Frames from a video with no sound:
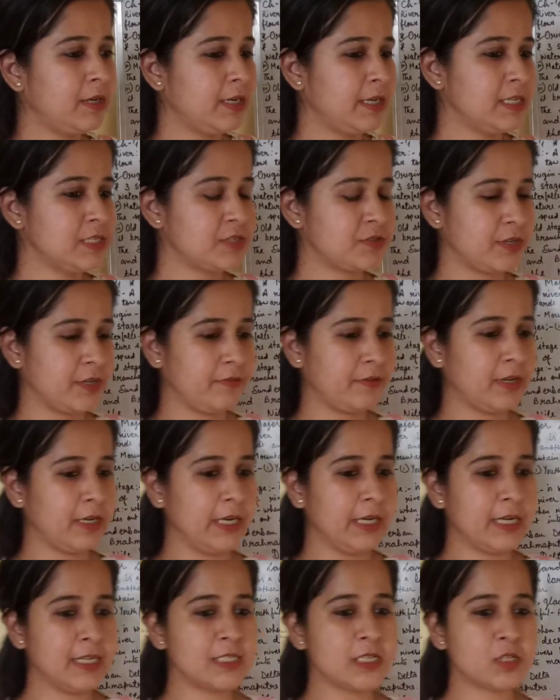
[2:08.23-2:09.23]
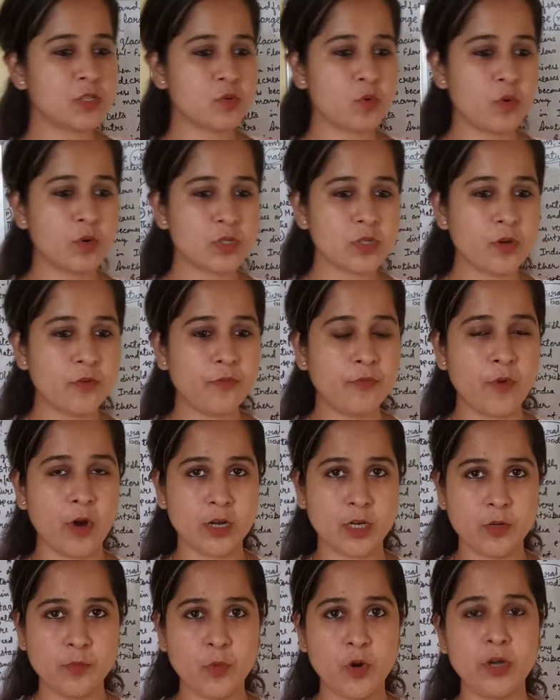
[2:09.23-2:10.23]
is river, it is a source of
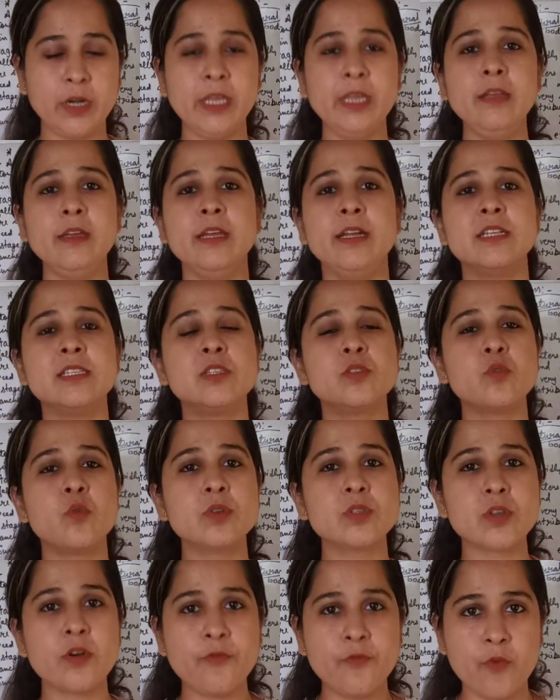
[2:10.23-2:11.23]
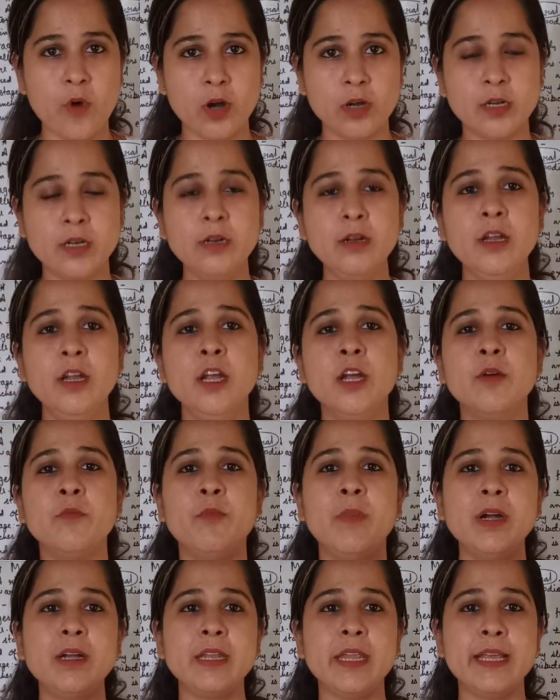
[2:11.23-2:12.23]
water body, it is a source of water,
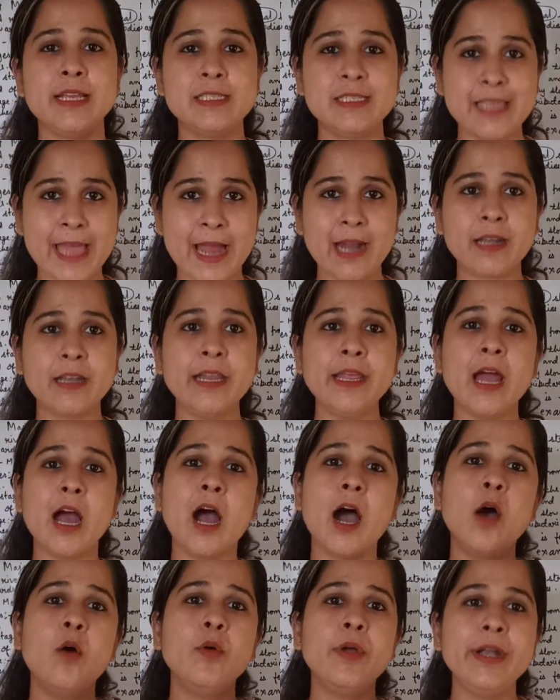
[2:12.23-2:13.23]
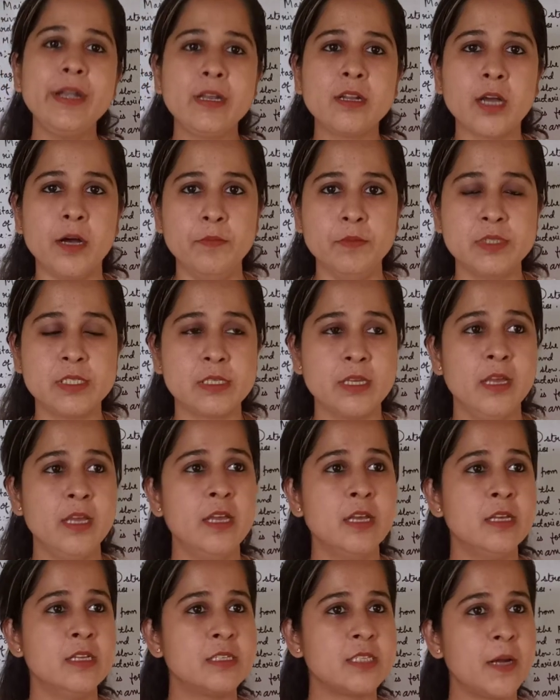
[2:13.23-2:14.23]
but exactly how it comes.
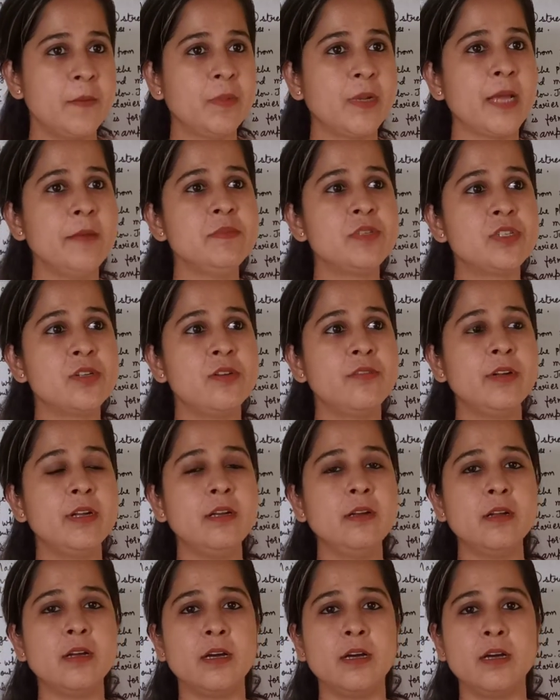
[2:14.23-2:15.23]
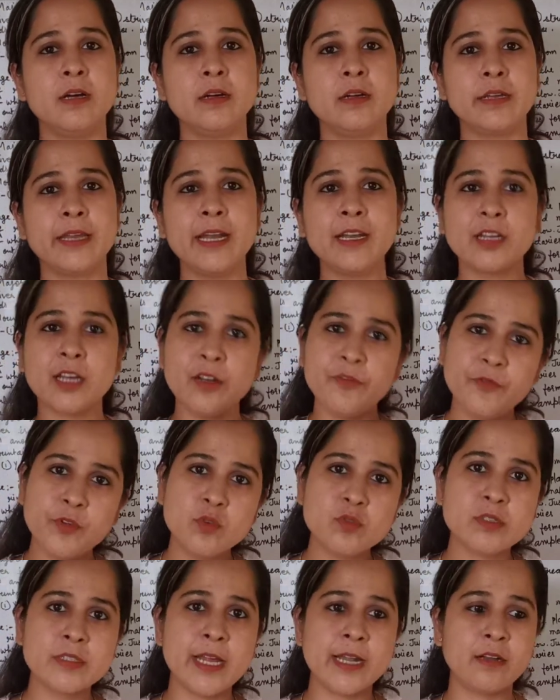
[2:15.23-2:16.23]
Sometimes children get
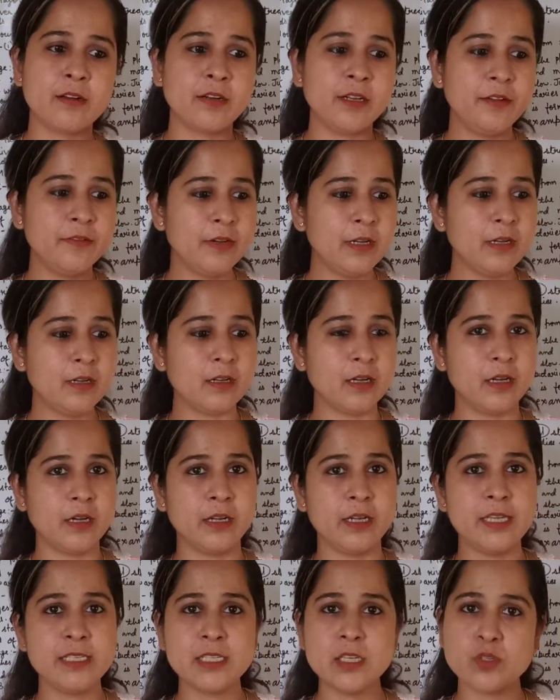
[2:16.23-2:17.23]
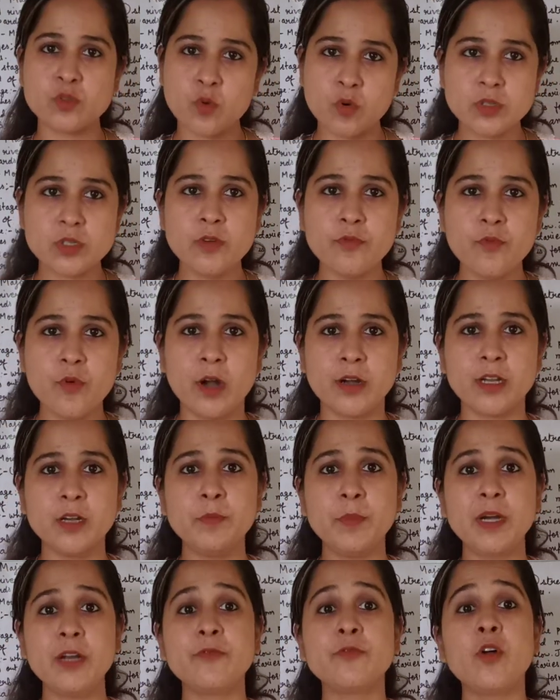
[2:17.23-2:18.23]
confused that river is a source of water,
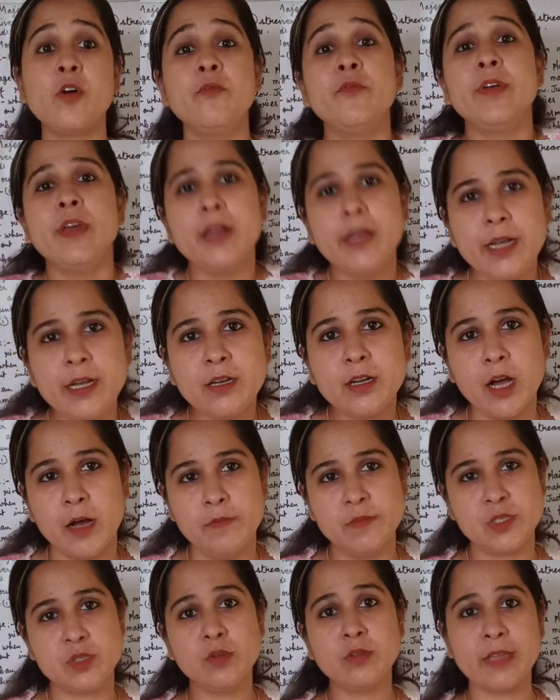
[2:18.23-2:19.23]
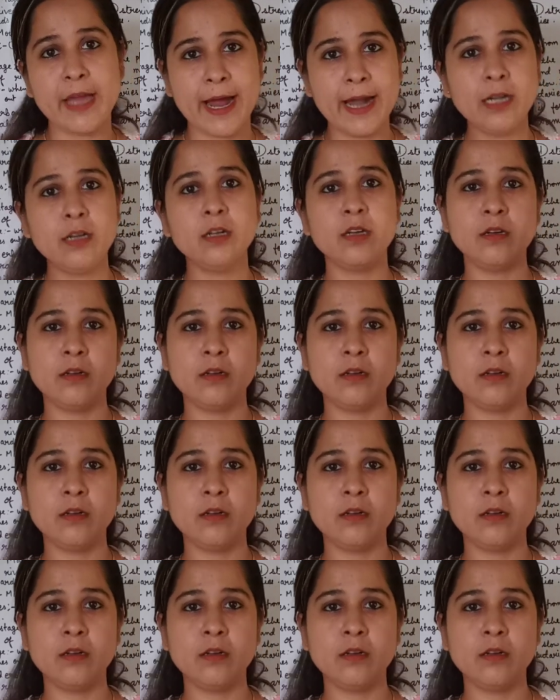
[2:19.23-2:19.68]
but from where it comes. So that